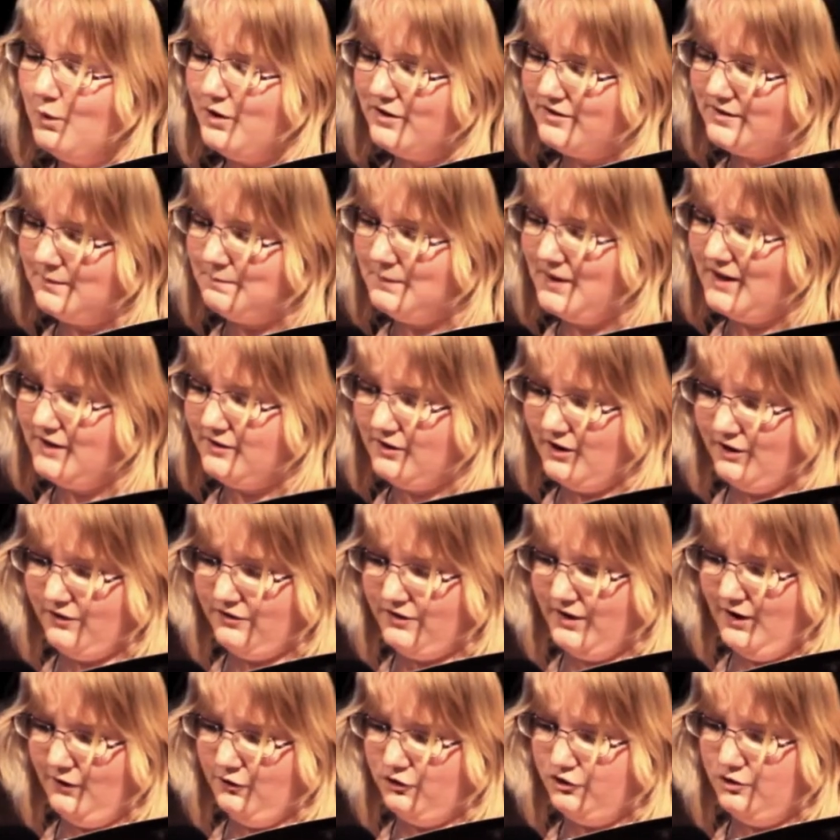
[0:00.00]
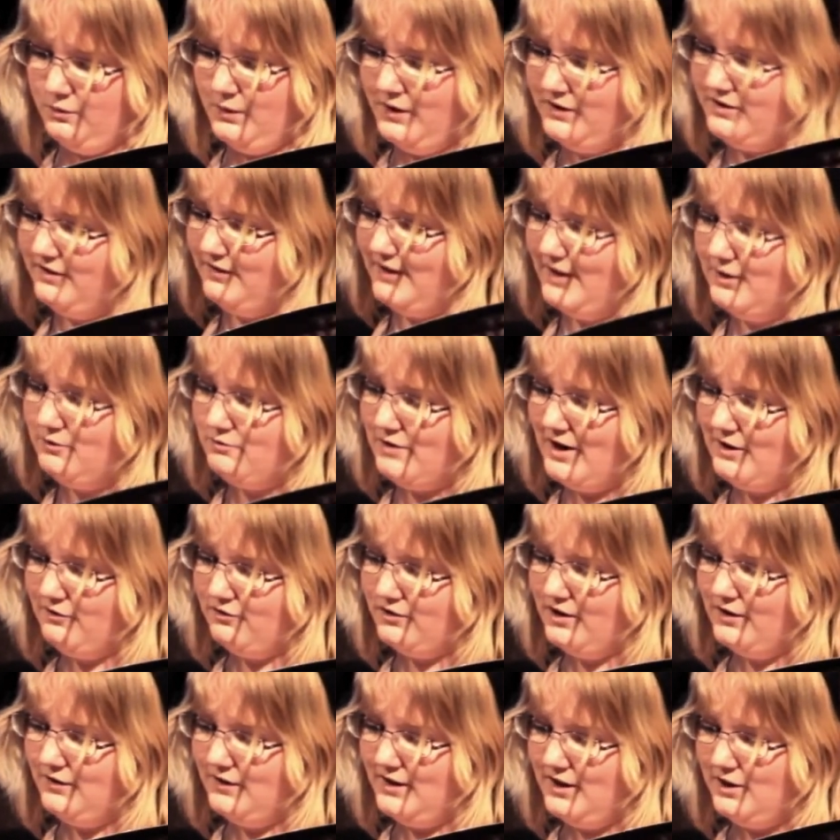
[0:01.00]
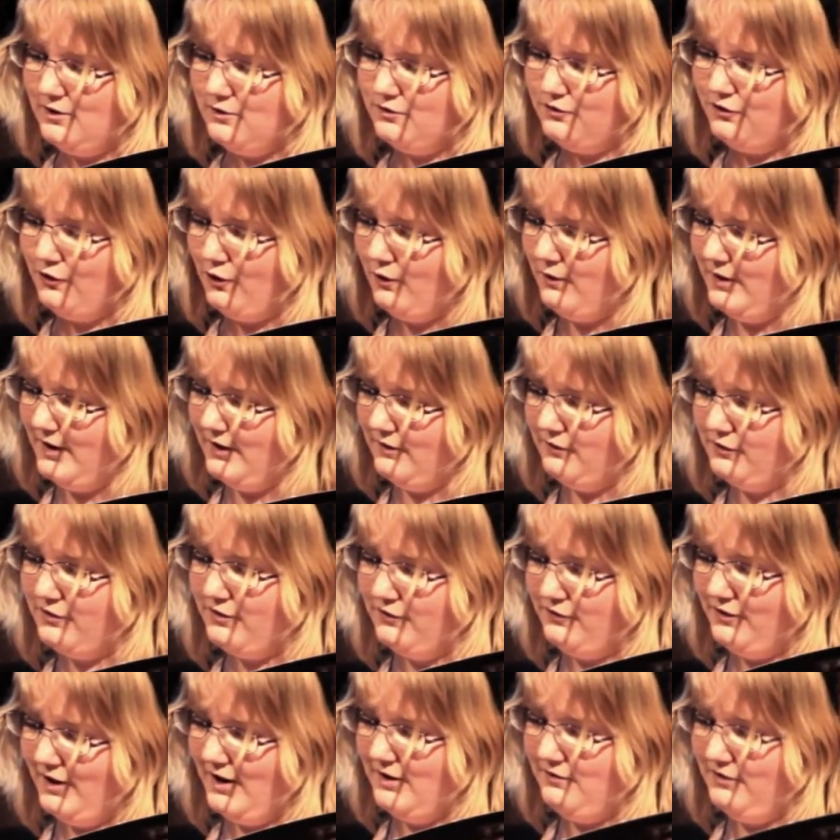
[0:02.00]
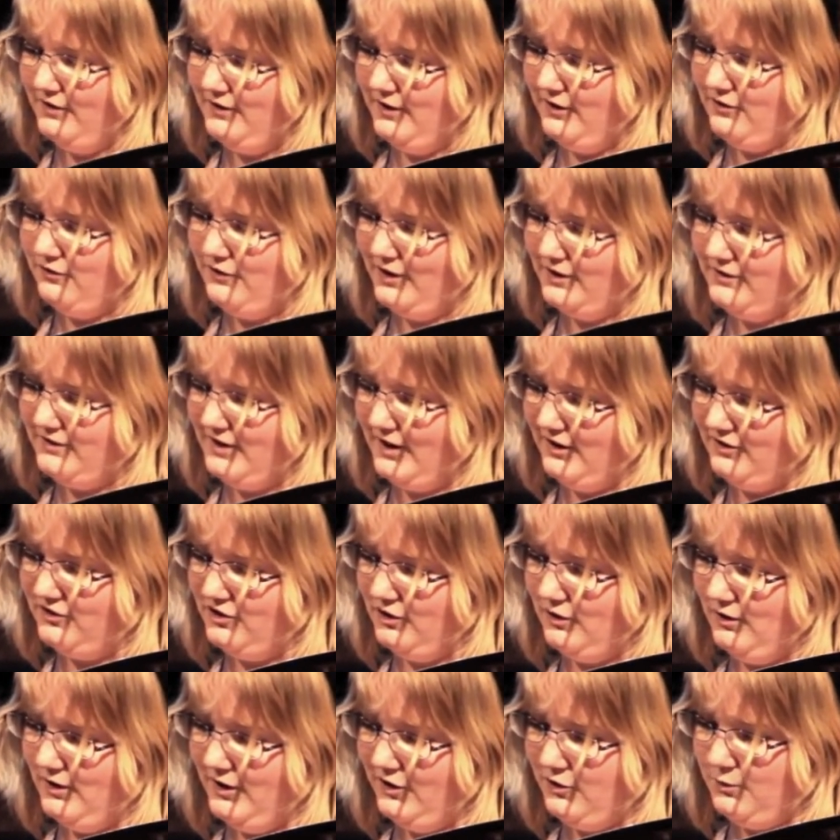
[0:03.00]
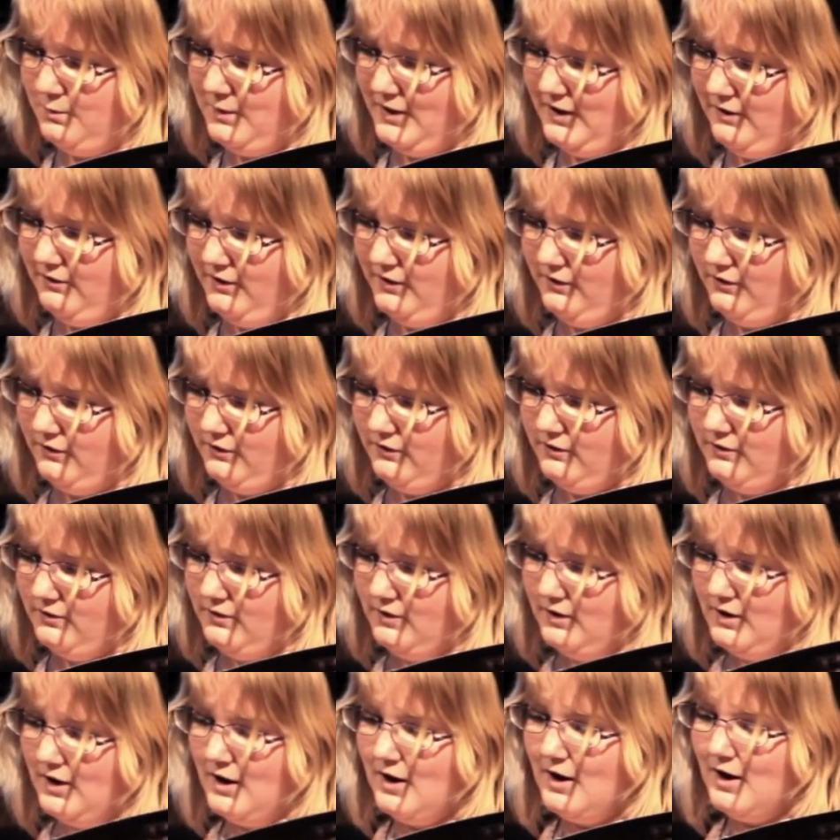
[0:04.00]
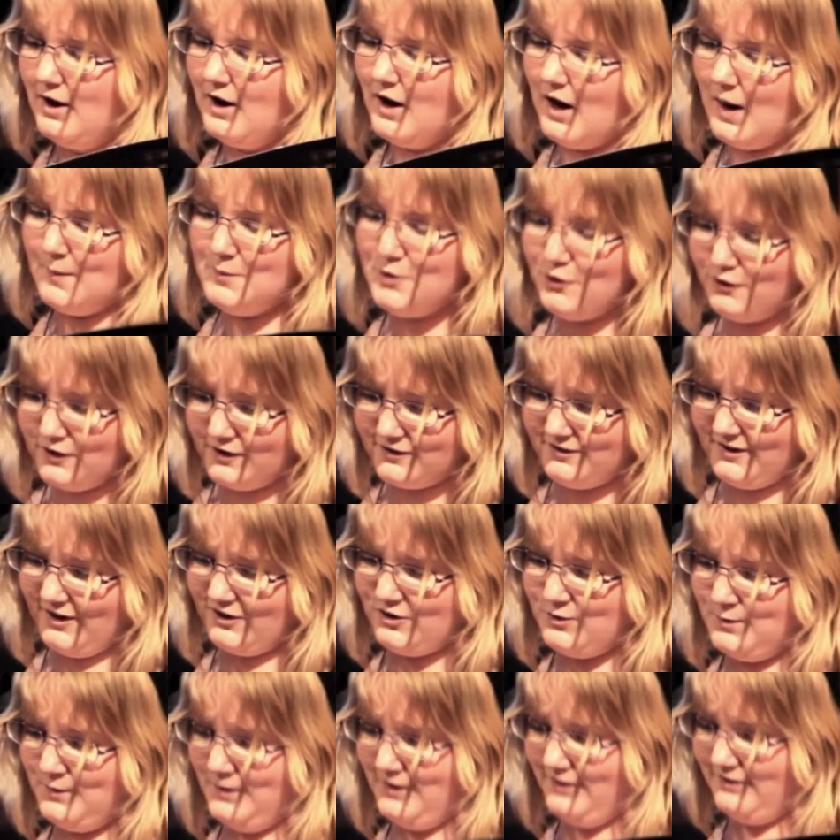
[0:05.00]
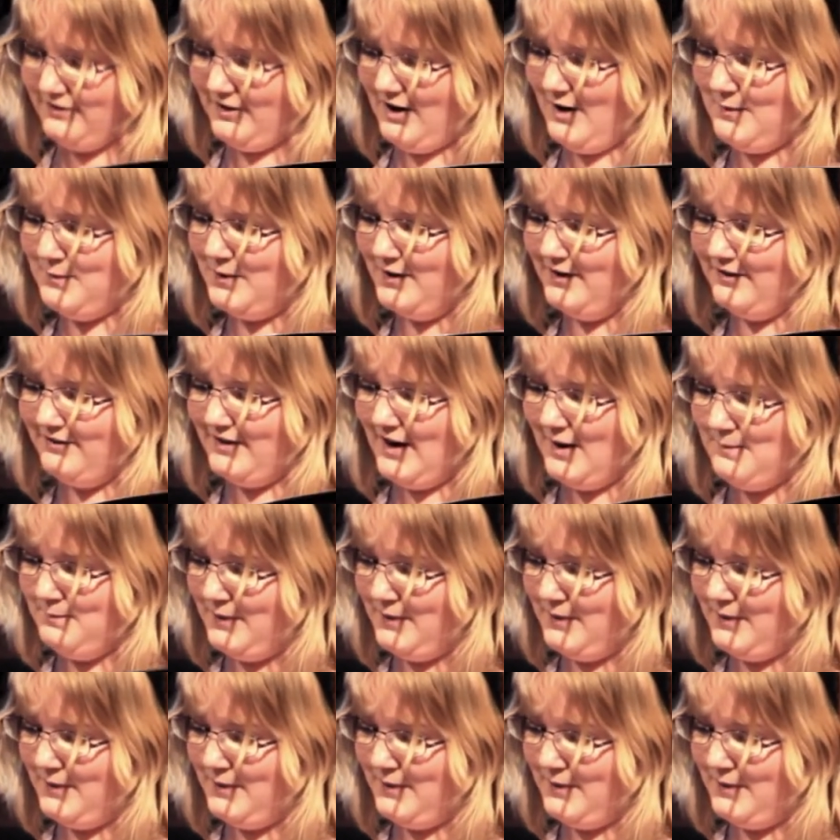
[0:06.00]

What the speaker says: submit ourselves to it and then revel in the euphoria of surviving this fantastical experience. A more accessible example is that